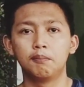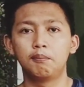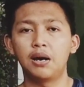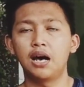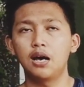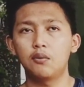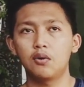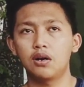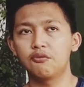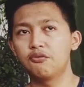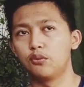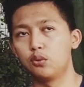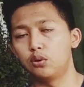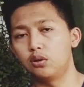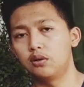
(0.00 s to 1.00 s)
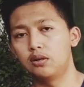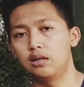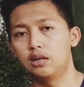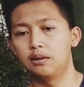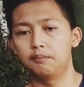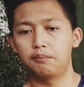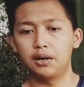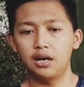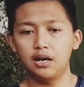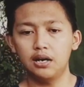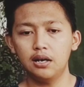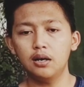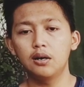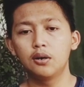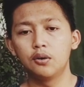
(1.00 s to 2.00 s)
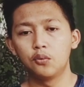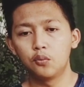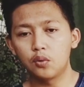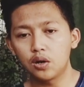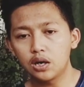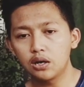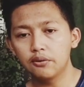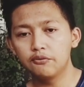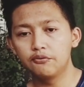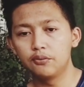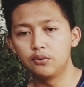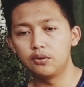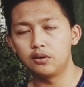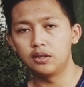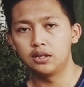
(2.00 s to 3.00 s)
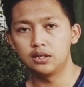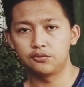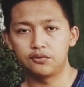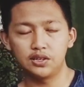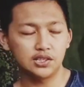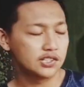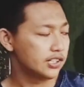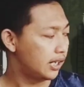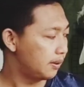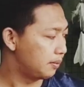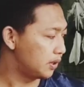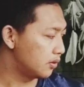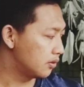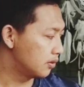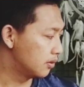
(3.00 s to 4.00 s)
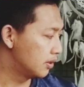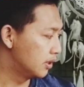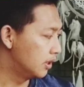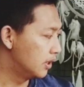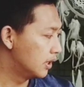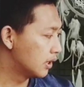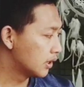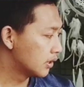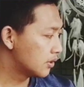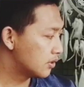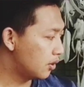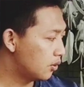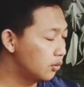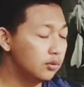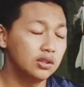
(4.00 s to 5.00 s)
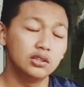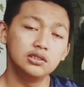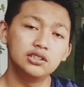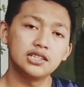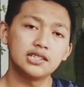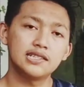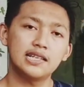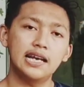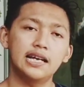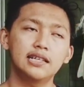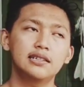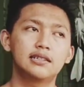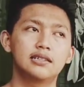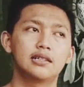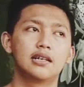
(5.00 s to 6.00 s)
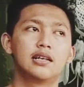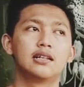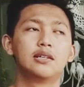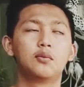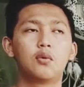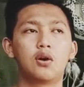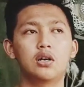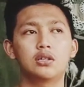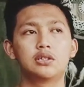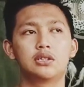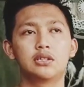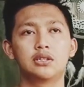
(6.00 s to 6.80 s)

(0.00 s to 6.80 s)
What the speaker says: powerful, powerful, 3 syllable. So just add the word